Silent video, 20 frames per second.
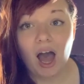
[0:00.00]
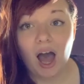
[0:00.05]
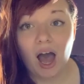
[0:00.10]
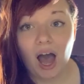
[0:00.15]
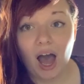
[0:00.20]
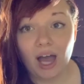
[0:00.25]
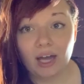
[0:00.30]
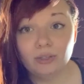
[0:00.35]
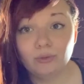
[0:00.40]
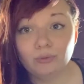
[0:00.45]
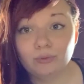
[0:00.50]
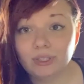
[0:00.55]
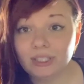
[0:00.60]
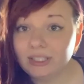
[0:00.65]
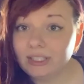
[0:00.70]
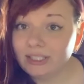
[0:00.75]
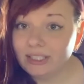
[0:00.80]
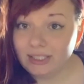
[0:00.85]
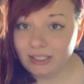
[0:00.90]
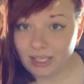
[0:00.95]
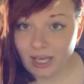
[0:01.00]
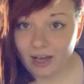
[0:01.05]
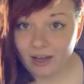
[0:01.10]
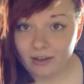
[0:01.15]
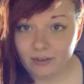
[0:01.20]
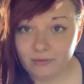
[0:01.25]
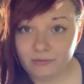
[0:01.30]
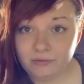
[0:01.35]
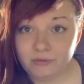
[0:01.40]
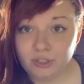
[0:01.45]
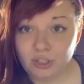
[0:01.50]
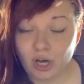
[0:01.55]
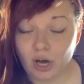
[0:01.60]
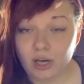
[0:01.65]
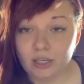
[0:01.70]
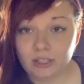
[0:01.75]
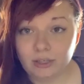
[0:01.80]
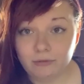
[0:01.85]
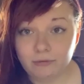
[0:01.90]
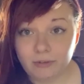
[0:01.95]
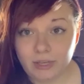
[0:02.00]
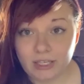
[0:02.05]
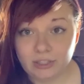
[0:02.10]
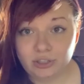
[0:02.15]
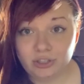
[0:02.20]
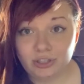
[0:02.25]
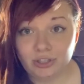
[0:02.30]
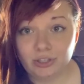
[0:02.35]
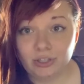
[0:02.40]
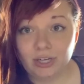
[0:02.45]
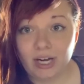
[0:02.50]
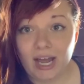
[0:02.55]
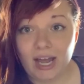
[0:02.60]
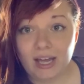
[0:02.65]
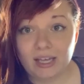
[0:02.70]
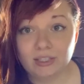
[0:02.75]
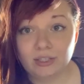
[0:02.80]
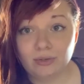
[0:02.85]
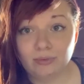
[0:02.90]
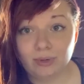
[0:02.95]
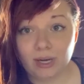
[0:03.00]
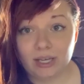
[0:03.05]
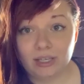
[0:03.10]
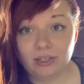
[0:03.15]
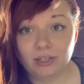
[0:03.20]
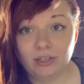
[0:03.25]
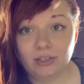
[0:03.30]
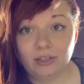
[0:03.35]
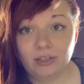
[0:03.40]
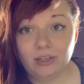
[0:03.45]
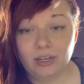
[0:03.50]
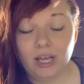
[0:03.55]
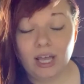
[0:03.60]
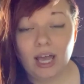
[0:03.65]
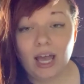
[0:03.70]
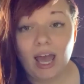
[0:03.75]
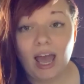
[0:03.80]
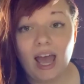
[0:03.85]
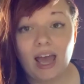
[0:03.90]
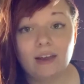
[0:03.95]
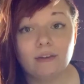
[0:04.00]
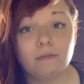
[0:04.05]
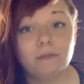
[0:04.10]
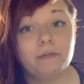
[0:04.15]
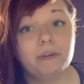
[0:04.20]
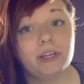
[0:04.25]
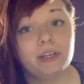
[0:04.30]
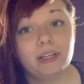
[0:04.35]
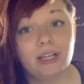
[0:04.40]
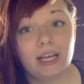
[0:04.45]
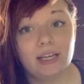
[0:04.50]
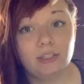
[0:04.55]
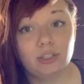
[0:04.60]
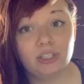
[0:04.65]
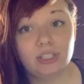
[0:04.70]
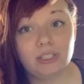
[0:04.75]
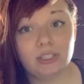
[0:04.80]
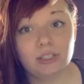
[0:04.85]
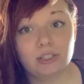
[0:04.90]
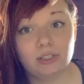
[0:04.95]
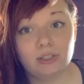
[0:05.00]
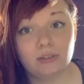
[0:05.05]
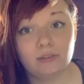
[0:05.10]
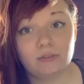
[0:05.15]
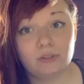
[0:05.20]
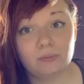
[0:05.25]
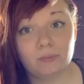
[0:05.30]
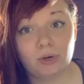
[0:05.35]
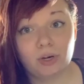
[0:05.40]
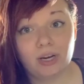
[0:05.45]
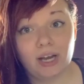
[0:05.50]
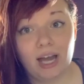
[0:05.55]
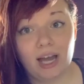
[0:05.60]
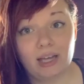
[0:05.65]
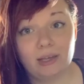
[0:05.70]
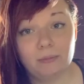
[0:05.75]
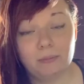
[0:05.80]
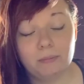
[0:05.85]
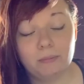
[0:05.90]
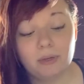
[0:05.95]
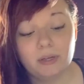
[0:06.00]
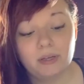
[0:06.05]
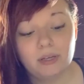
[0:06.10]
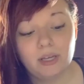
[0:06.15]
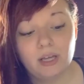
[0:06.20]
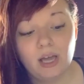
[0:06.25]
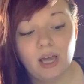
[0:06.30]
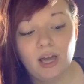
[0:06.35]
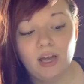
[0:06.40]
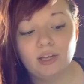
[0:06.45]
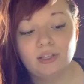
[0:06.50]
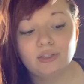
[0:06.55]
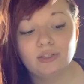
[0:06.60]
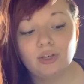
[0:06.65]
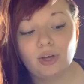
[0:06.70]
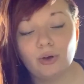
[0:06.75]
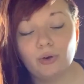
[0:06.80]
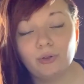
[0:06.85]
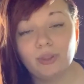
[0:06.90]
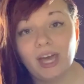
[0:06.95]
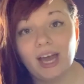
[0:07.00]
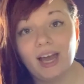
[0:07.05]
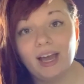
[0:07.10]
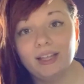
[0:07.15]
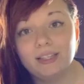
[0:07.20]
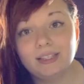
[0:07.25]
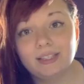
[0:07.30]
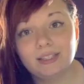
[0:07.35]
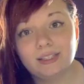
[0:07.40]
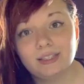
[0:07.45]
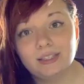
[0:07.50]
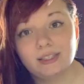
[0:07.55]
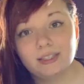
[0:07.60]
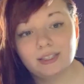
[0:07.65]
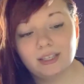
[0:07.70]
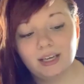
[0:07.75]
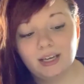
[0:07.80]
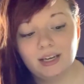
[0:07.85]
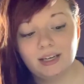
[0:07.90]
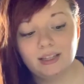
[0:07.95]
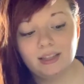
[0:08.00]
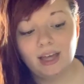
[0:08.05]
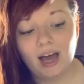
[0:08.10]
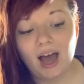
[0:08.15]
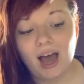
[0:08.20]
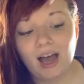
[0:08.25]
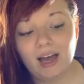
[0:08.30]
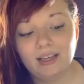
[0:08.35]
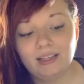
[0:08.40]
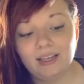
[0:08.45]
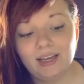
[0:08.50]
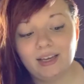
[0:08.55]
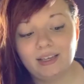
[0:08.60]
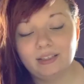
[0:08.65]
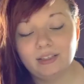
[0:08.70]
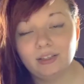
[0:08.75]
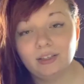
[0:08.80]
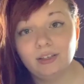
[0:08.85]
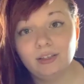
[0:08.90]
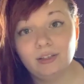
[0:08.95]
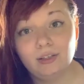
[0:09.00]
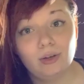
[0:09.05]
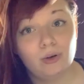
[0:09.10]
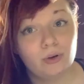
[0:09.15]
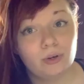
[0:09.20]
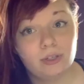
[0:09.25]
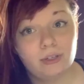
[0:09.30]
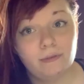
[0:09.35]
I really love Donna Fletcher as a writer and feel like she deserves more hype. So that's the Highlander, Lord of